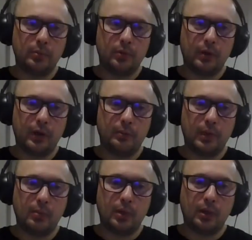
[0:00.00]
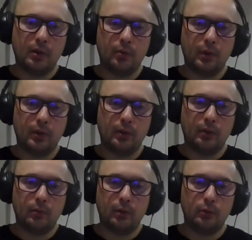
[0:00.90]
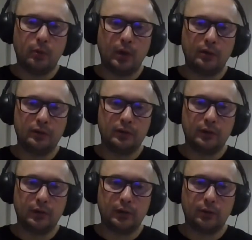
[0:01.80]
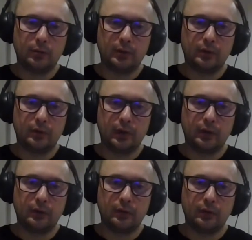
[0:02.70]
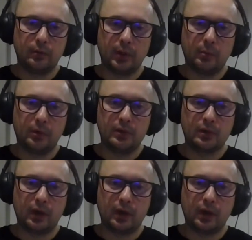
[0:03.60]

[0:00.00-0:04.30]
the people, and maybe uh, we we could pause it a little bit and uh, maybe Please